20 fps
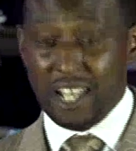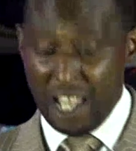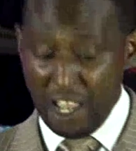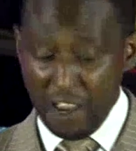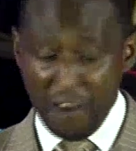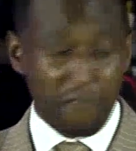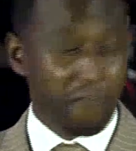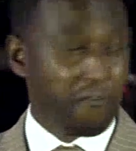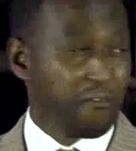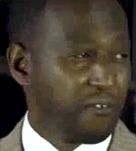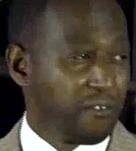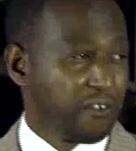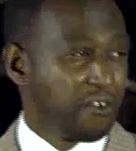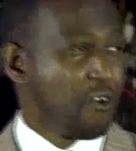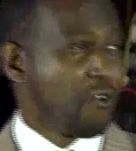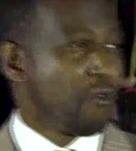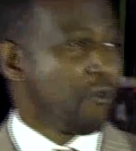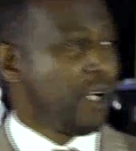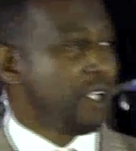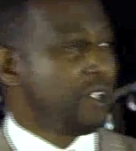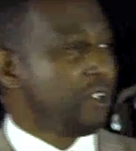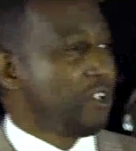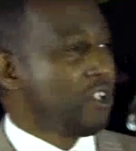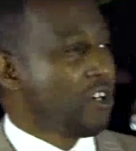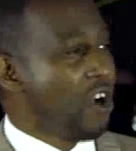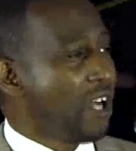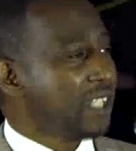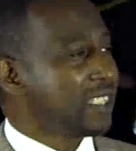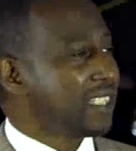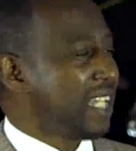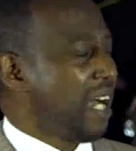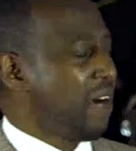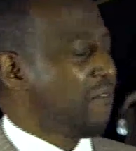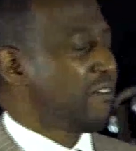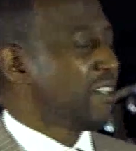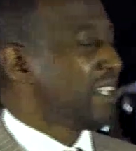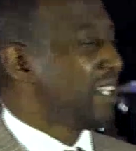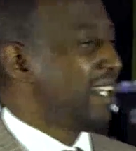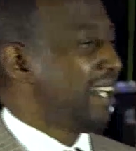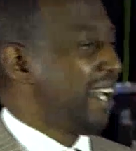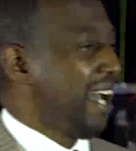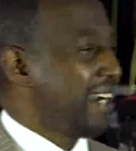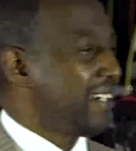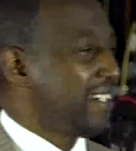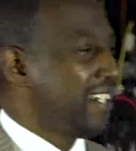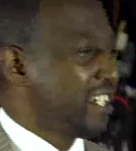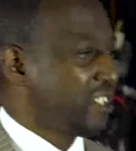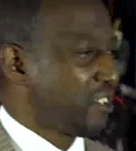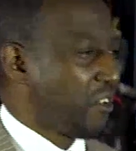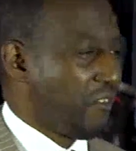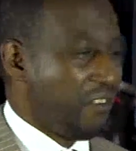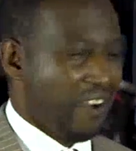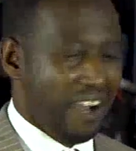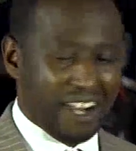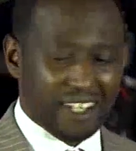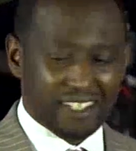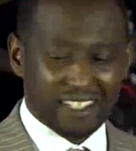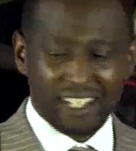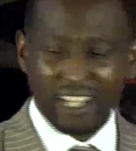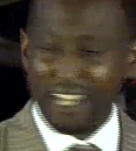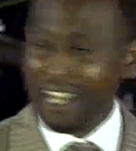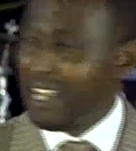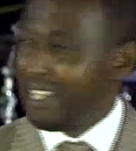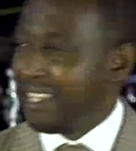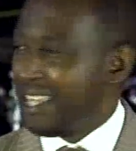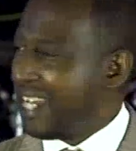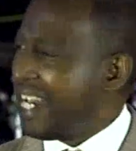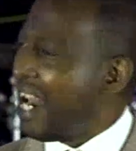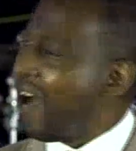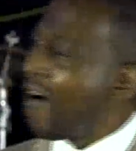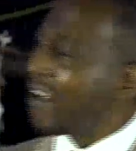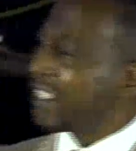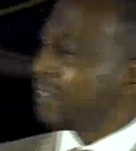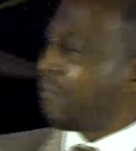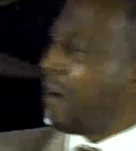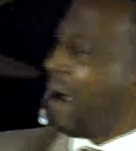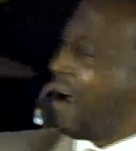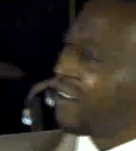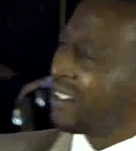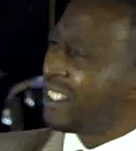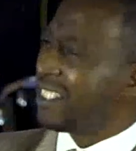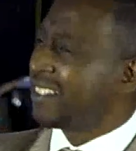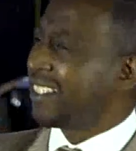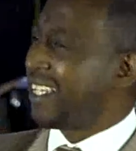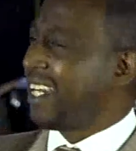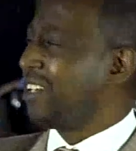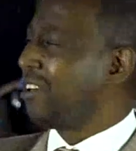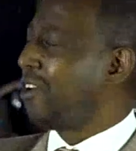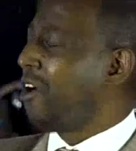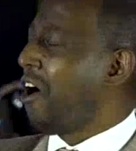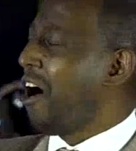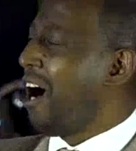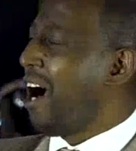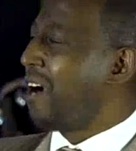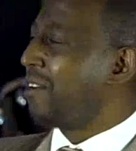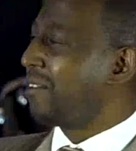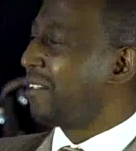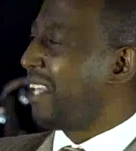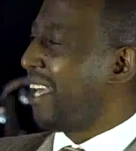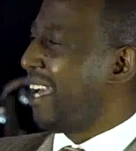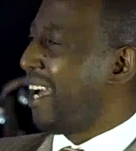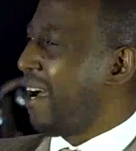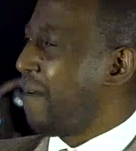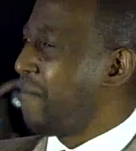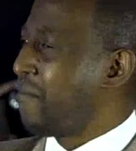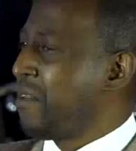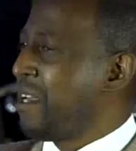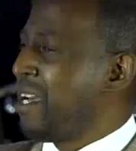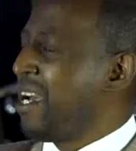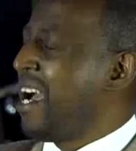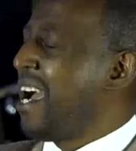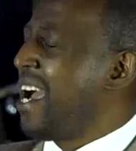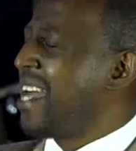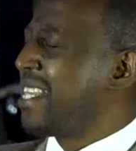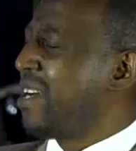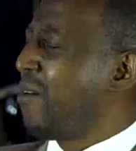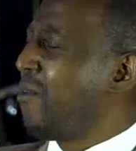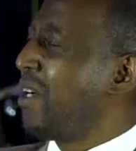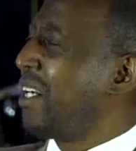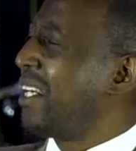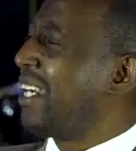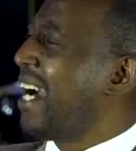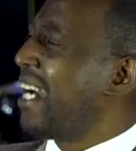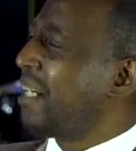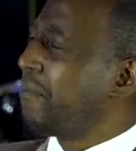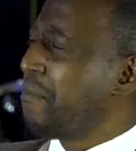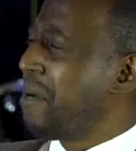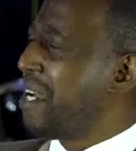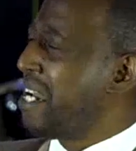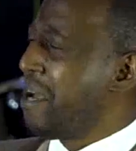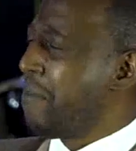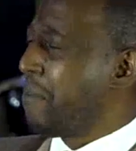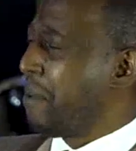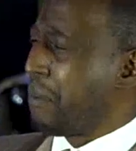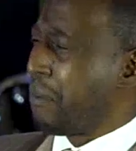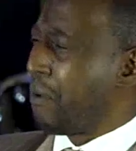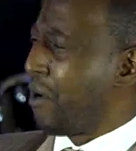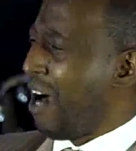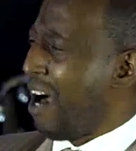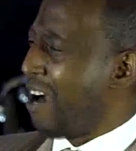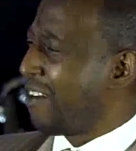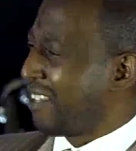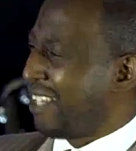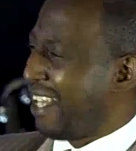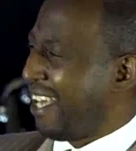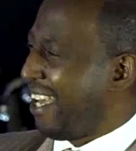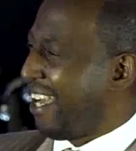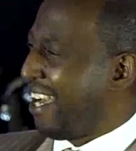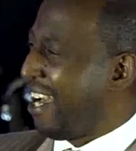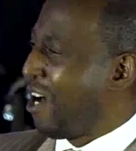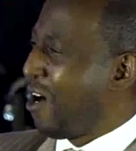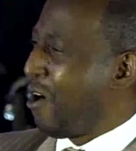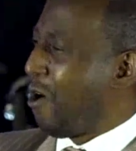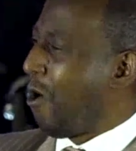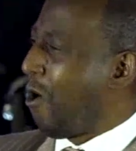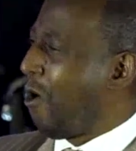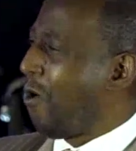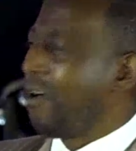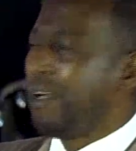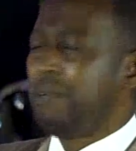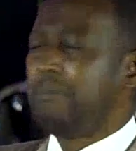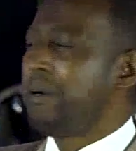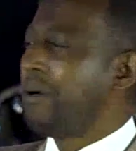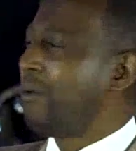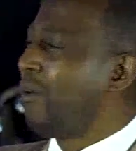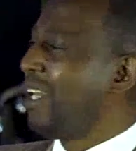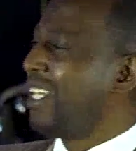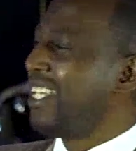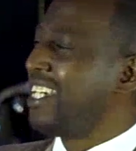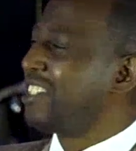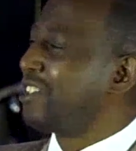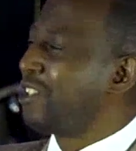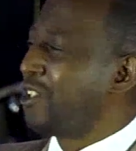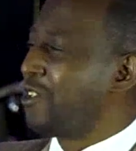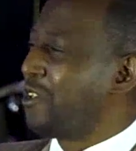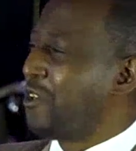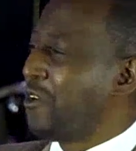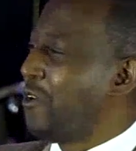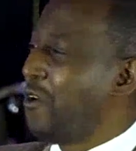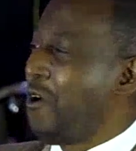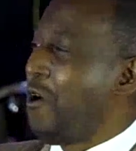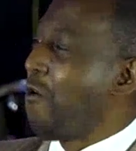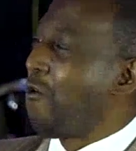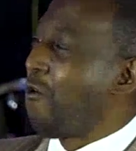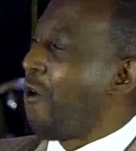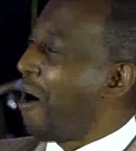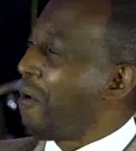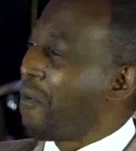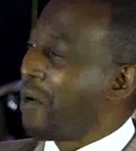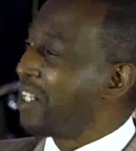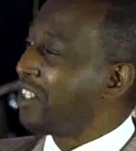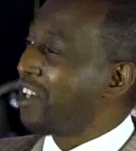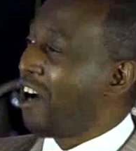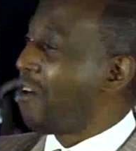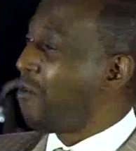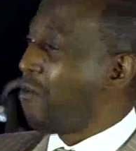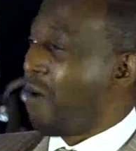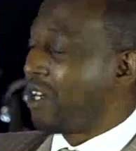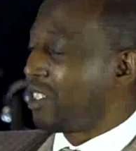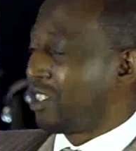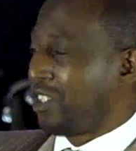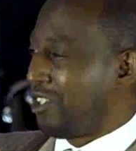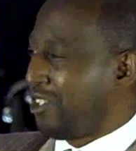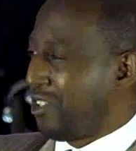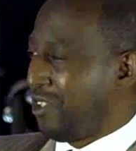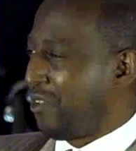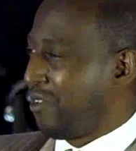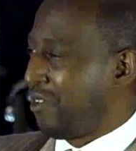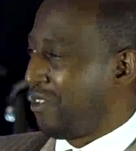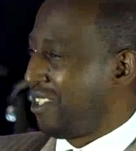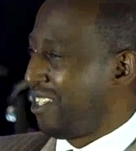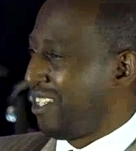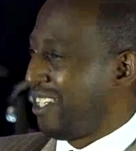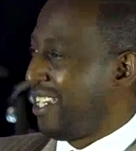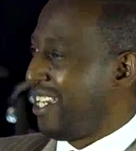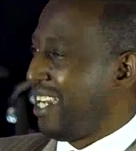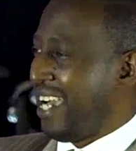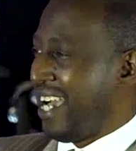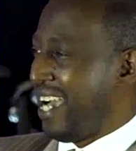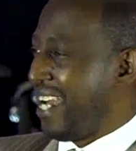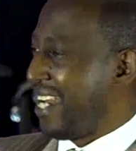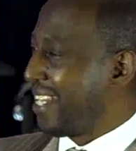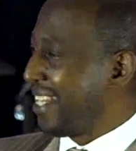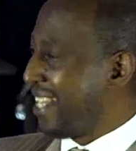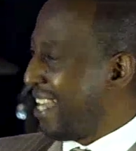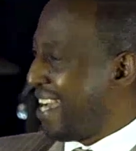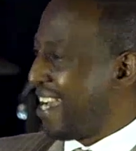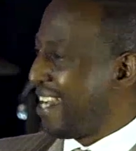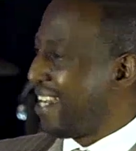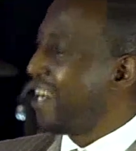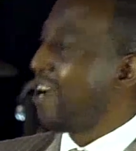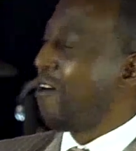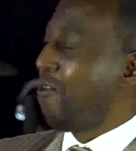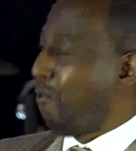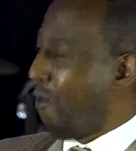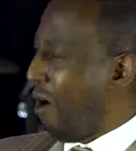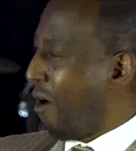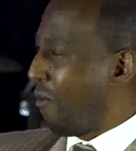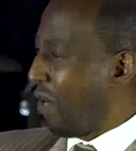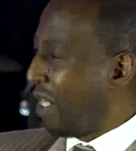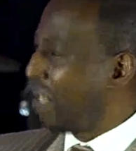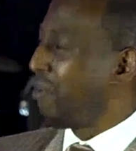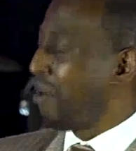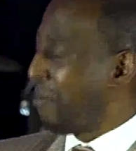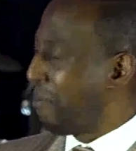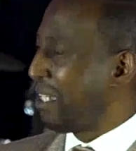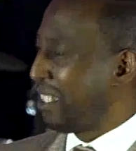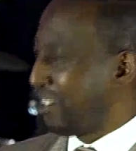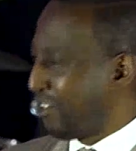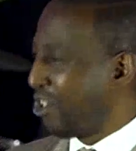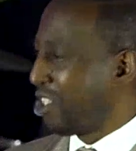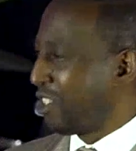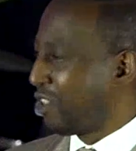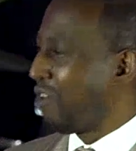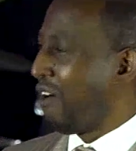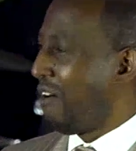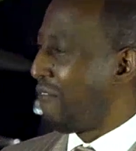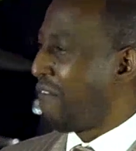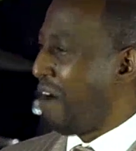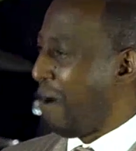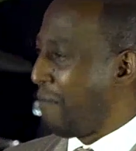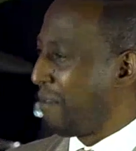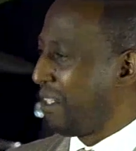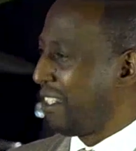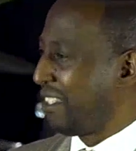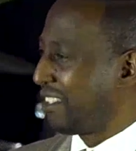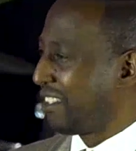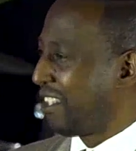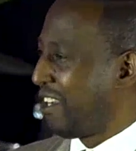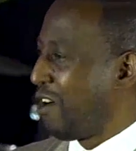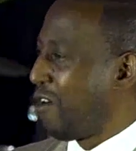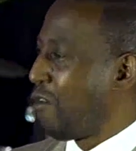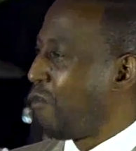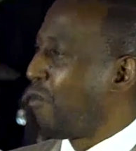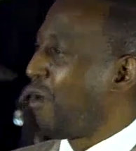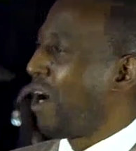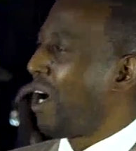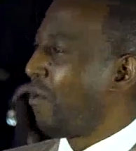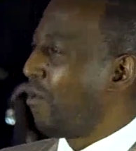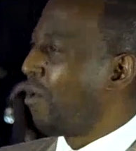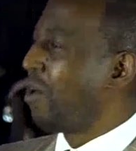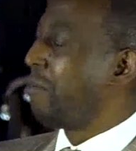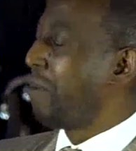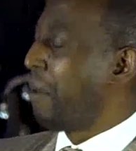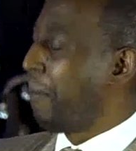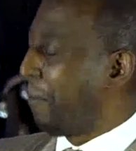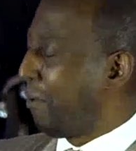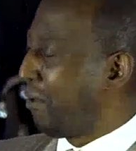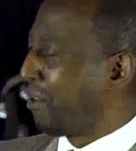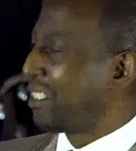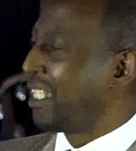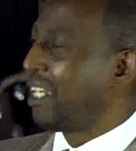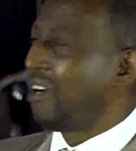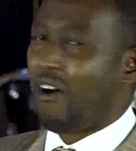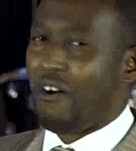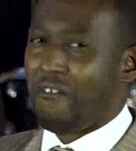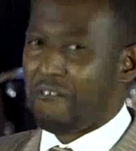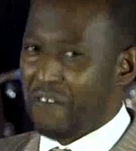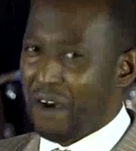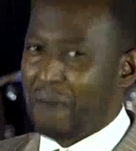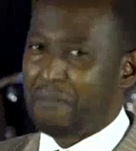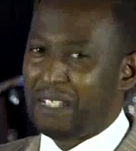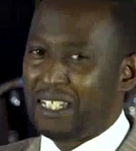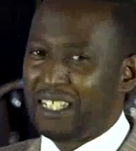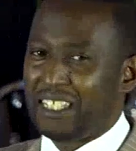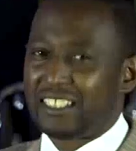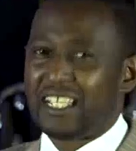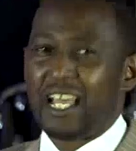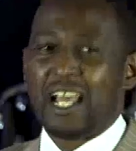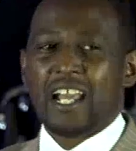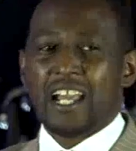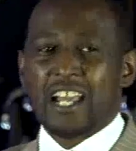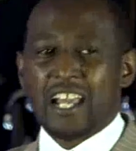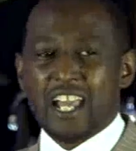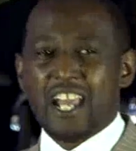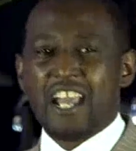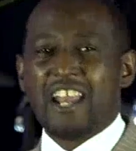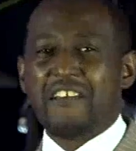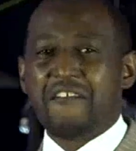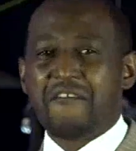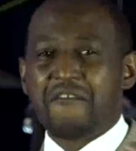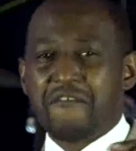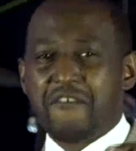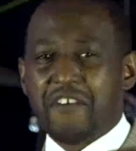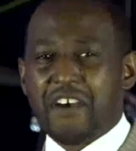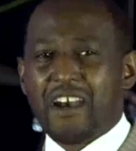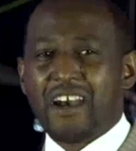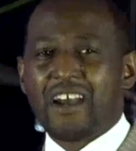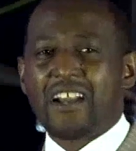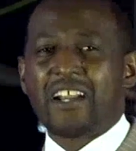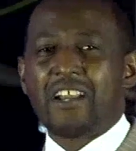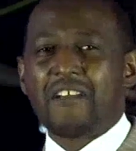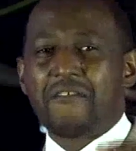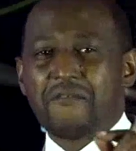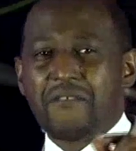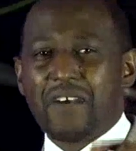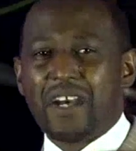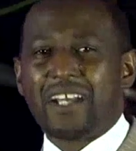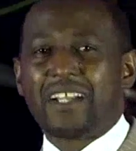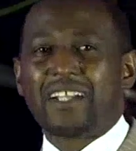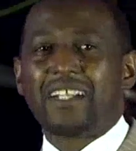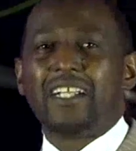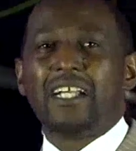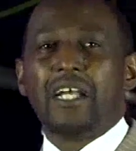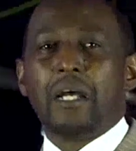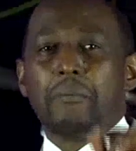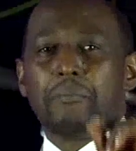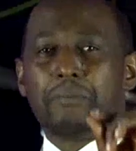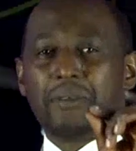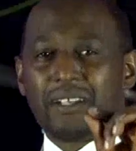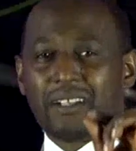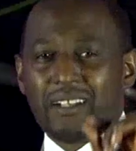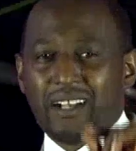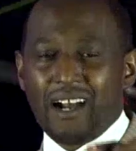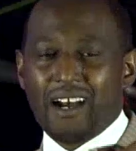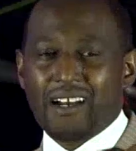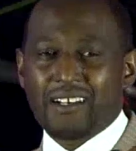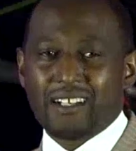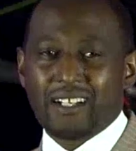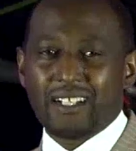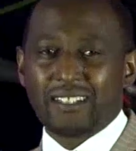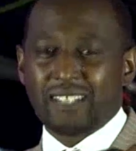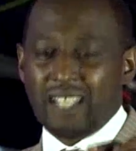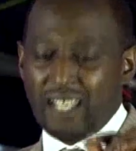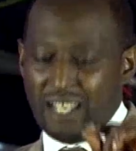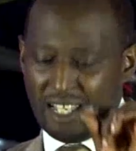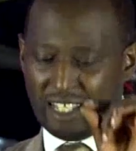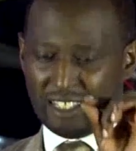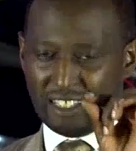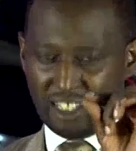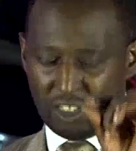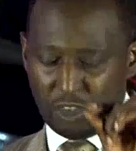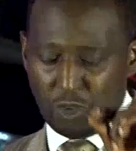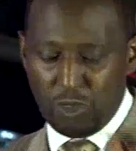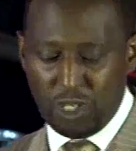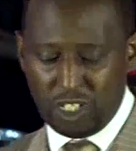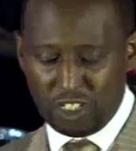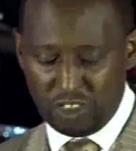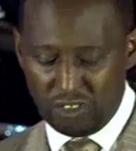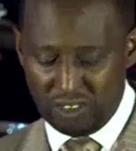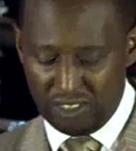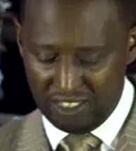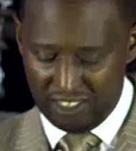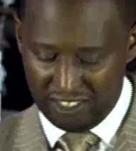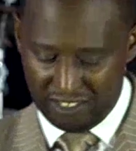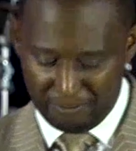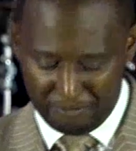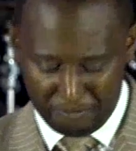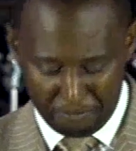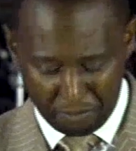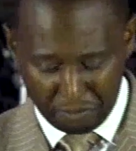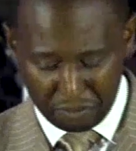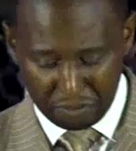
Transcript: If we do not serve with gladness of heart, then our spouses can go out there and they will get many people out there who will be willing to do what we don't want to do. And then what will we be doing to our families? we would be putting our families in very, very precarious situations.